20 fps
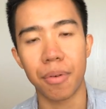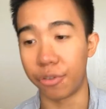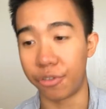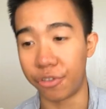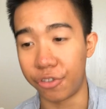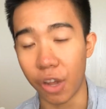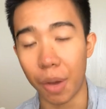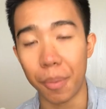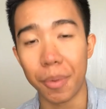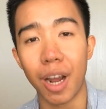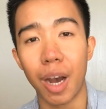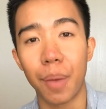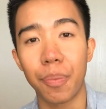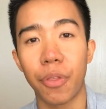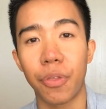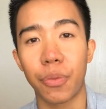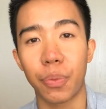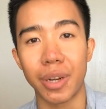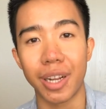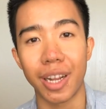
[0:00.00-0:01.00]
Summing up
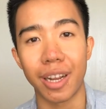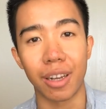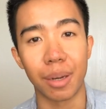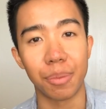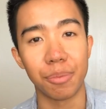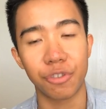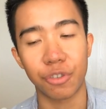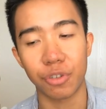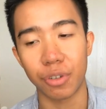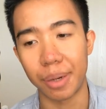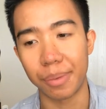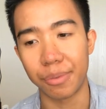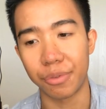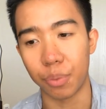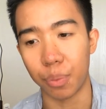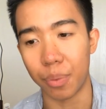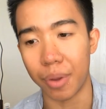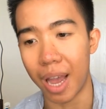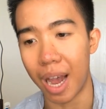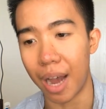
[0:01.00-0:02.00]
the three income
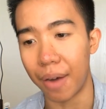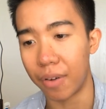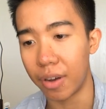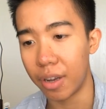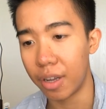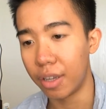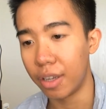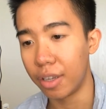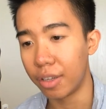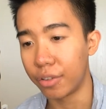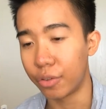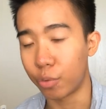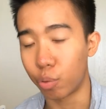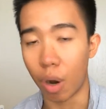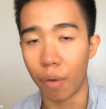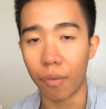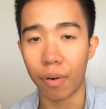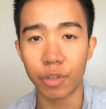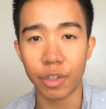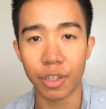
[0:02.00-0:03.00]
streams, we have
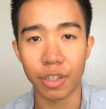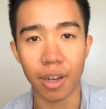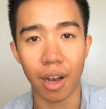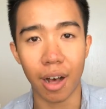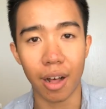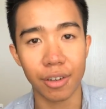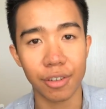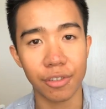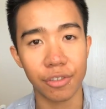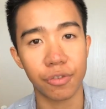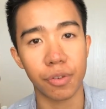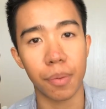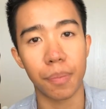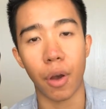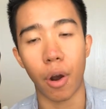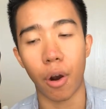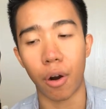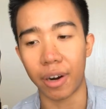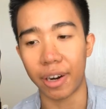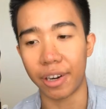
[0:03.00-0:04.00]
$1,200 from
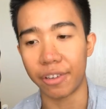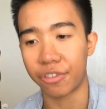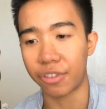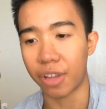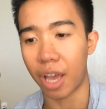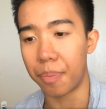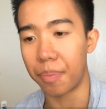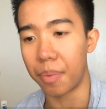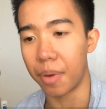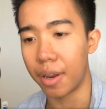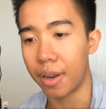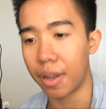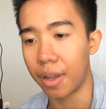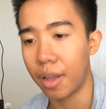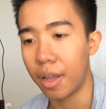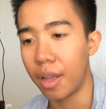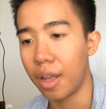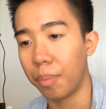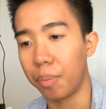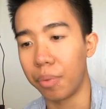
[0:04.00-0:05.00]
the RA stipend,